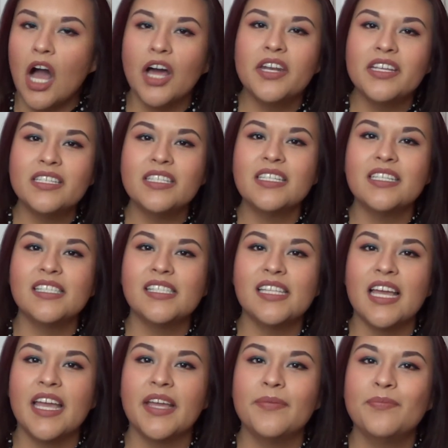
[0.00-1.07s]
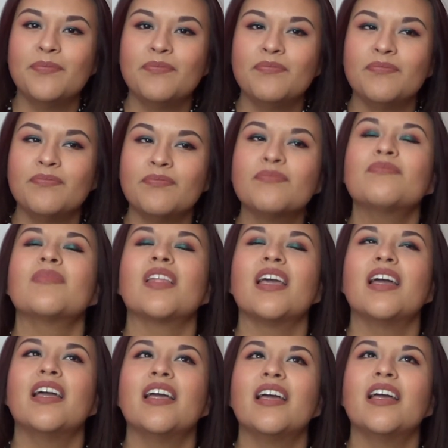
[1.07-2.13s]
honestly say
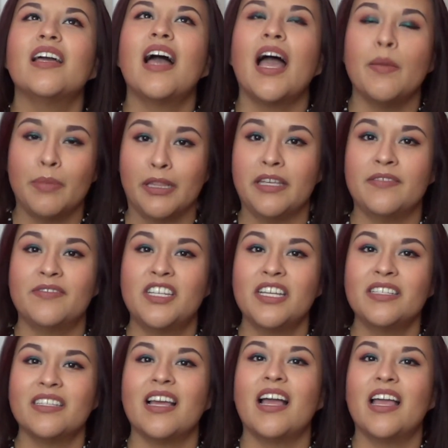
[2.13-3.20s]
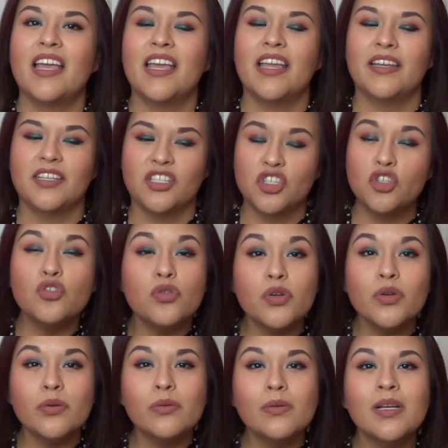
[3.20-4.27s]
I believed it and it's
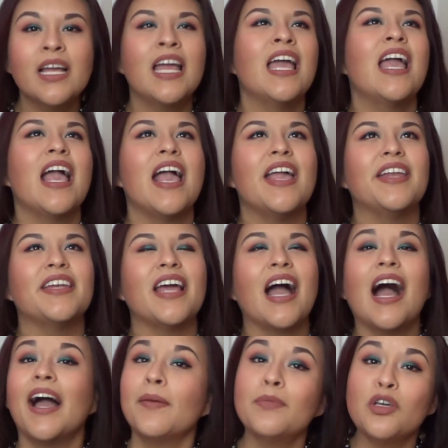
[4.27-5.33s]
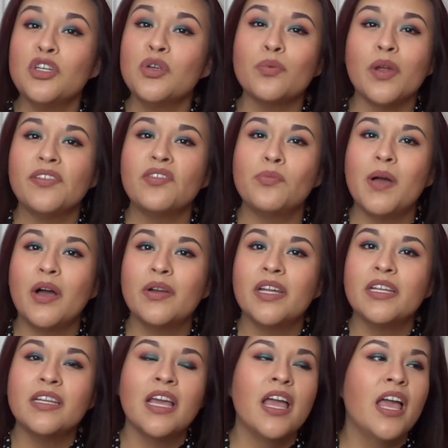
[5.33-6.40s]
true and I'm gonna rave about
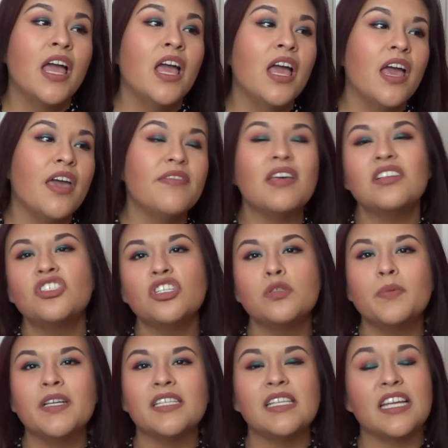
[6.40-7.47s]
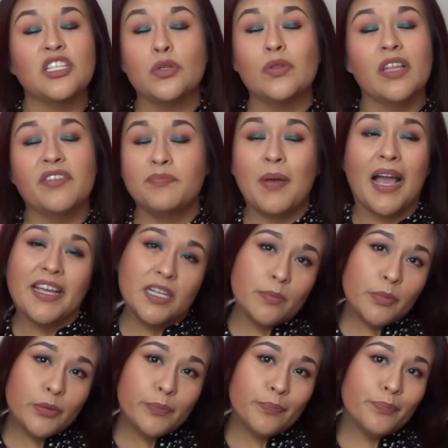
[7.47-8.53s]
it. And that's just because I do love
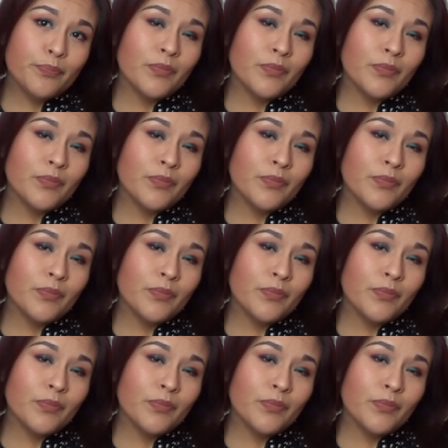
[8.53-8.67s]
pineapple,